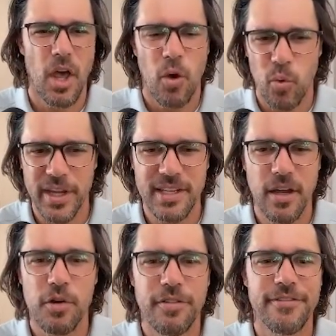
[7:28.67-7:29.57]
we
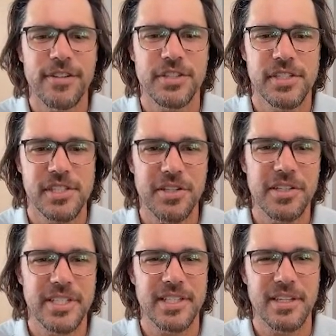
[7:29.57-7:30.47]
know for
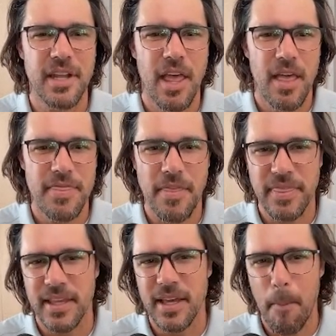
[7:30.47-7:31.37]
certain that
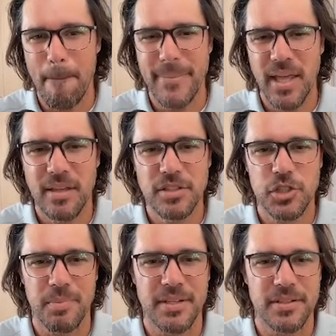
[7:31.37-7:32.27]
the
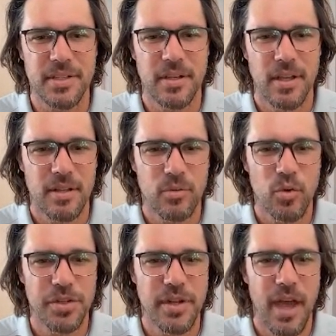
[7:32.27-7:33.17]
impingement
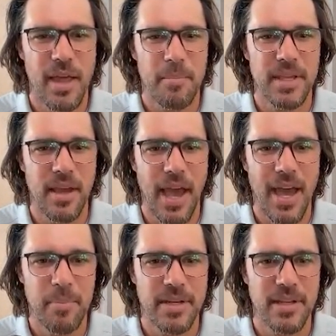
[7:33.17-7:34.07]
would not be
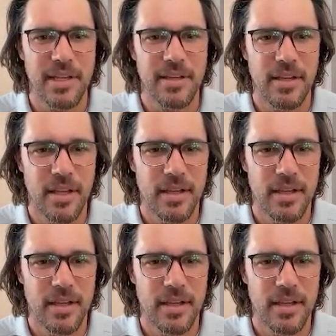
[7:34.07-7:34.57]
happening